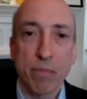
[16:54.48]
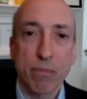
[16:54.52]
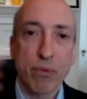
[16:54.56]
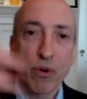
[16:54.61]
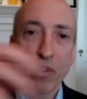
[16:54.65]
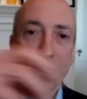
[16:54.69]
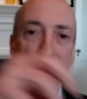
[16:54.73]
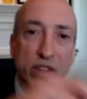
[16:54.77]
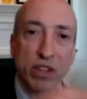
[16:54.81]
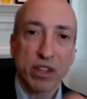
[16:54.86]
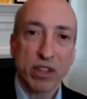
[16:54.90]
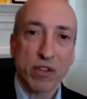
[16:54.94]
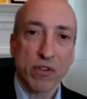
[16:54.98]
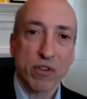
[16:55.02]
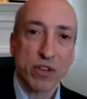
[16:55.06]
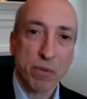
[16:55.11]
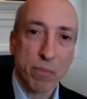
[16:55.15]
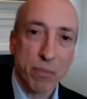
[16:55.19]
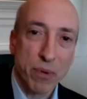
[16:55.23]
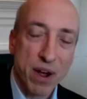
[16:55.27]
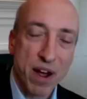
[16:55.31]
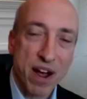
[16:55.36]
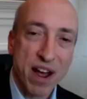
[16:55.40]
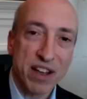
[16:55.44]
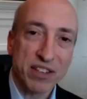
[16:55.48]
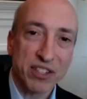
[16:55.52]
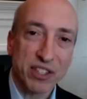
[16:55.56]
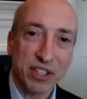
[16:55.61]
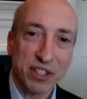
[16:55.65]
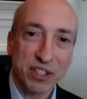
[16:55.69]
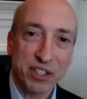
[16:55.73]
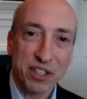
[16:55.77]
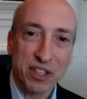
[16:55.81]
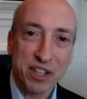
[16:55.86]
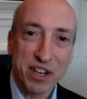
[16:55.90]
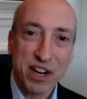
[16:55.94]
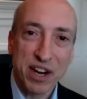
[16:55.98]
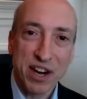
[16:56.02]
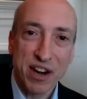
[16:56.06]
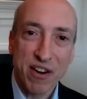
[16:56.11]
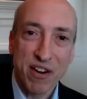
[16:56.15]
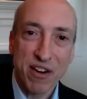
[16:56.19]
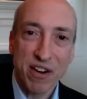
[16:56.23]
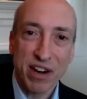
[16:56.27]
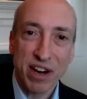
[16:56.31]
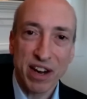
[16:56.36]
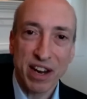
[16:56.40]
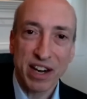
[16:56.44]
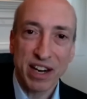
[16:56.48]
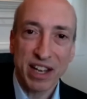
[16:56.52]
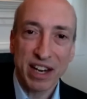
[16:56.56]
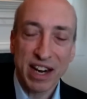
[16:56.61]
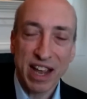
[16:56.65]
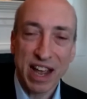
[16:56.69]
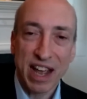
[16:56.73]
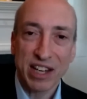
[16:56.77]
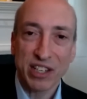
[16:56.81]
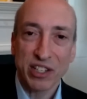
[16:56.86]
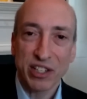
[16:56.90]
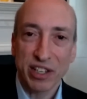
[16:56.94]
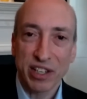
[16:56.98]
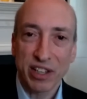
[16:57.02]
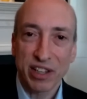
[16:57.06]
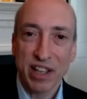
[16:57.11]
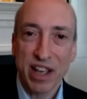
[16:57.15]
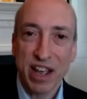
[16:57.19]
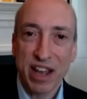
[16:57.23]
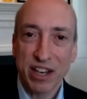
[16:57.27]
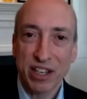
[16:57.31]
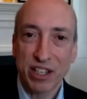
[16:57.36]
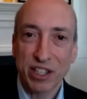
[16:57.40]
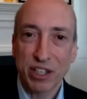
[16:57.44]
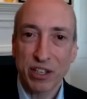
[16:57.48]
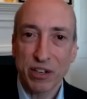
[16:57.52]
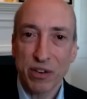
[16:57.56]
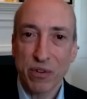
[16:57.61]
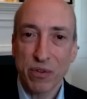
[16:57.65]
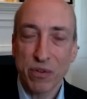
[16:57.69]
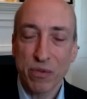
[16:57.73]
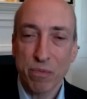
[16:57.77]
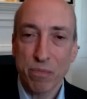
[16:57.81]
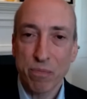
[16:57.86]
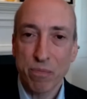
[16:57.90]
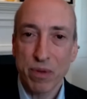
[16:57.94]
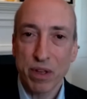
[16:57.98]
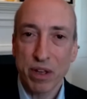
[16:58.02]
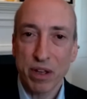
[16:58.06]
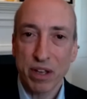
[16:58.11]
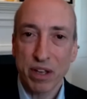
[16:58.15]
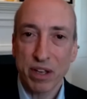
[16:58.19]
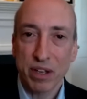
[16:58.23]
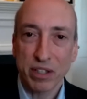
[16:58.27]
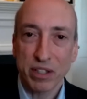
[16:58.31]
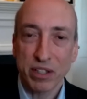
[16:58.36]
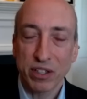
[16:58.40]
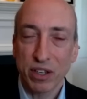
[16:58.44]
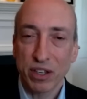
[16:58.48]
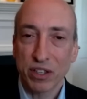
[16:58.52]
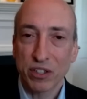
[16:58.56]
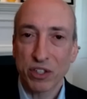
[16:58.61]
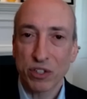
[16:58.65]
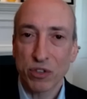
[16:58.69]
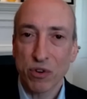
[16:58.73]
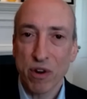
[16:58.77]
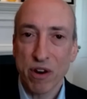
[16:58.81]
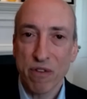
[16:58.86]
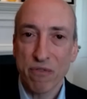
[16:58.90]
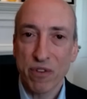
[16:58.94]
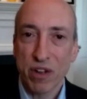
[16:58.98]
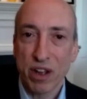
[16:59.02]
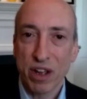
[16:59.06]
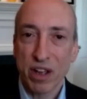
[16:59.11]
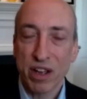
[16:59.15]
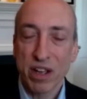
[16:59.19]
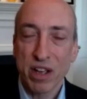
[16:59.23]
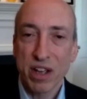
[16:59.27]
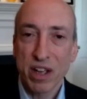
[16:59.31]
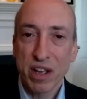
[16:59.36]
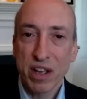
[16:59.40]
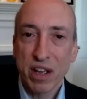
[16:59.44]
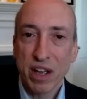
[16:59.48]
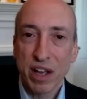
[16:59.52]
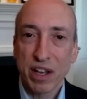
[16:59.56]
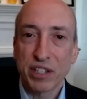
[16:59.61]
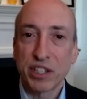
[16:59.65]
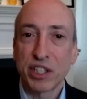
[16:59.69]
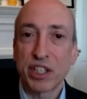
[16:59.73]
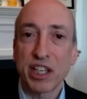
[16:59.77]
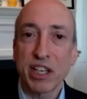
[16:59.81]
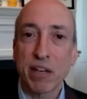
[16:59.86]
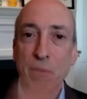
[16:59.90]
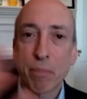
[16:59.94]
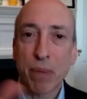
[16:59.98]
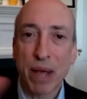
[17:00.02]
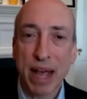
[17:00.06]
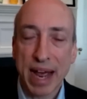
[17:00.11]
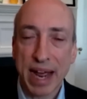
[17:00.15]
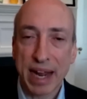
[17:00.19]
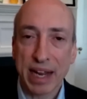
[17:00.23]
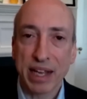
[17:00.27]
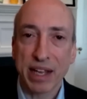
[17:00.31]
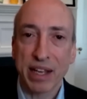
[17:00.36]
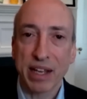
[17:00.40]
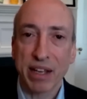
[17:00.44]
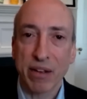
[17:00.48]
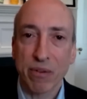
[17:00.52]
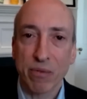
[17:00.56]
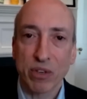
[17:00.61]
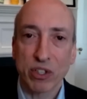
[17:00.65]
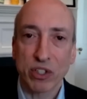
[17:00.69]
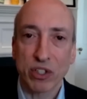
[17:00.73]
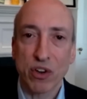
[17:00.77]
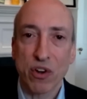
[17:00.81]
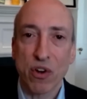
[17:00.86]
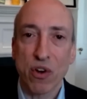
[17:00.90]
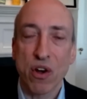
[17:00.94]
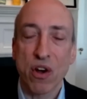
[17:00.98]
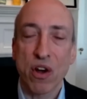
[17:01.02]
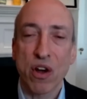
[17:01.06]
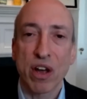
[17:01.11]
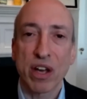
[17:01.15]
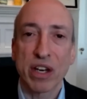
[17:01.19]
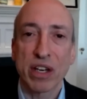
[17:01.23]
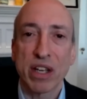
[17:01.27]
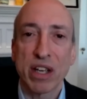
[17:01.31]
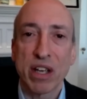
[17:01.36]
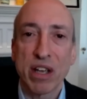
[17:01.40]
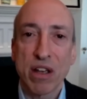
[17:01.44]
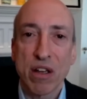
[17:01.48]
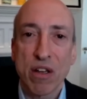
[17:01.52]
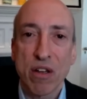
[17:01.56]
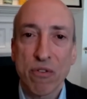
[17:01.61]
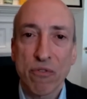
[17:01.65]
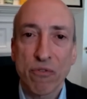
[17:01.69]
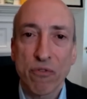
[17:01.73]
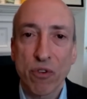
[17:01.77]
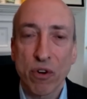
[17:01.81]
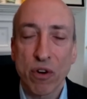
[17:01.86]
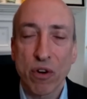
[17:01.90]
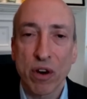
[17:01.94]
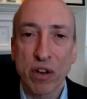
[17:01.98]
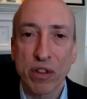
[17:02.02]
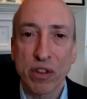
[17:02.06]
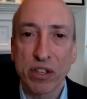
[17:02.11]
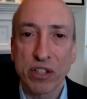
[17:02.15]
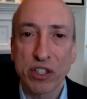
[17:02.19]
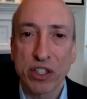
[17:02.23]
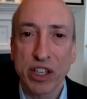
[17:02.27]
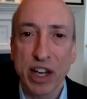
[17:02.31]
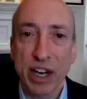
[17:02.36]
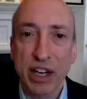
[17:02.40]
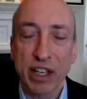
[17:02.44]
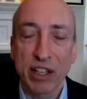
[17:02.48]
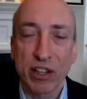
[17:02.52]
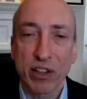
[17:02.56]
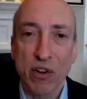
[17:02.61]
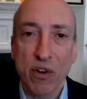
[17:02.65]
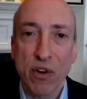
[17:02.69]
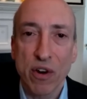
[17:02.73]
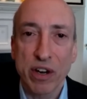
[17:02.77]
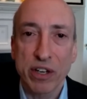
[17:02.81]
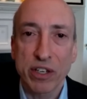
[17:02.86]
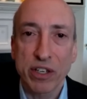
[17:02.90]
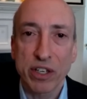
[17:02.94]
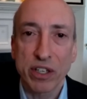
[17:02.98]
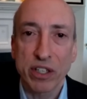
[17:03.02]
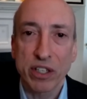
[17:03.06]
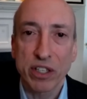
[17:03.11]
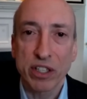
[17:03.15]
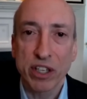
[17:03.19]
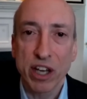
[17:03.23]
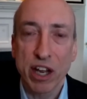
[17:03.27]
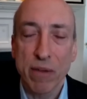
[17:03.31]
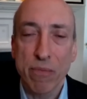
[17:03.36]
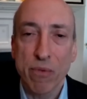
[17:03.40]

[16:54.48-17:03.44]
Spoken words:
put their deposits there, and it actually led to a sort of a depegging, it was called, for the second largest